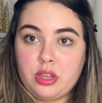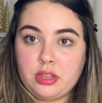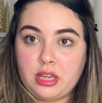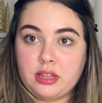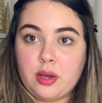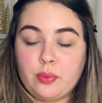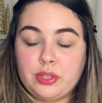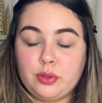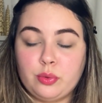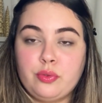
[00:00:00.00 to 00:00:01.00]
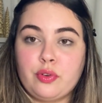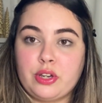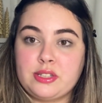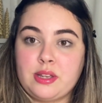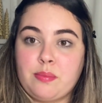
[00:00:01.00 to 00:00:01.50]
thing that we do. For
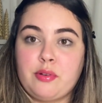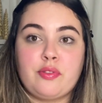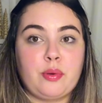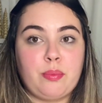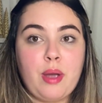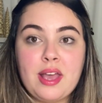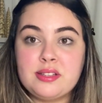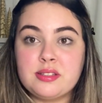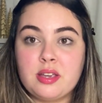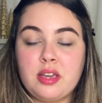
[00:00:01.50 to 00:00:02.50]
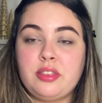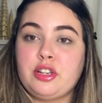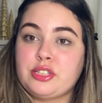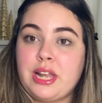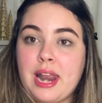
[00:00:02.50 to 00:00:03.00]
example, for breast,
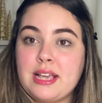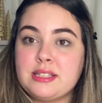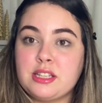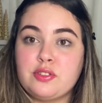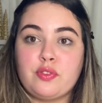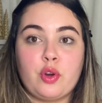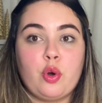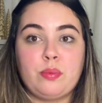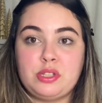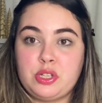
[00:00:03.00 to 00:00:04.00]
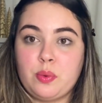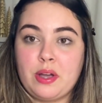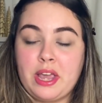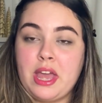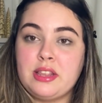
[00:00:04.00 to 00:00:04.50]
there's a license. For O B G
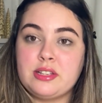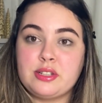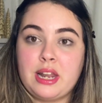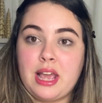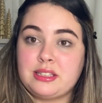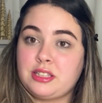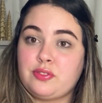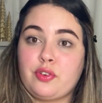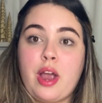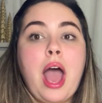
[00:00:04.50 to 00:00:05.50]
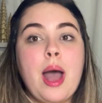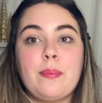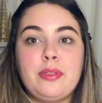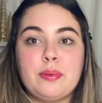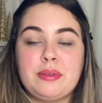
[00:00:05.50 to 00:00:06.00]
Y N, there's a license. For
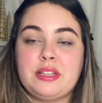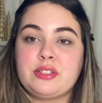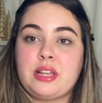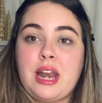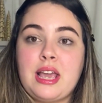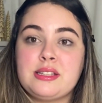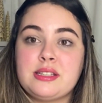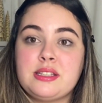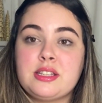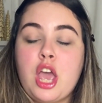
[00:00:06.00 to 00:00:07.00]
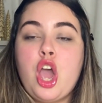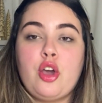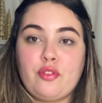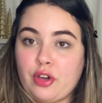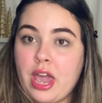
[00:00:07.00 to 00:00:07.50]
abdomen, there's a license.
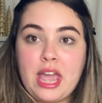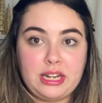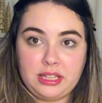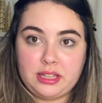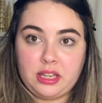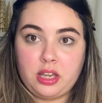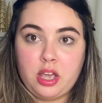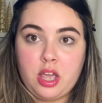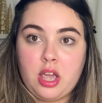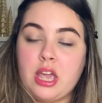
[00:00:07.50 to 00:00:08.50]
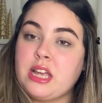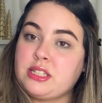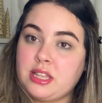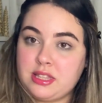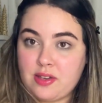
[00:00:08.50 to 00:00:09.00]
For anything,
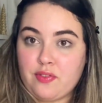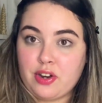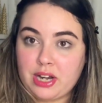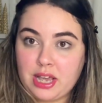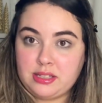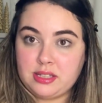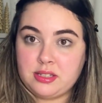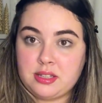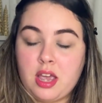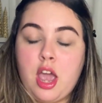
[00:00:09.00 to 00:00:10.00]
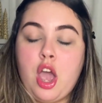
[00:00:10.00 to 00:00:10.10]
it's a different license.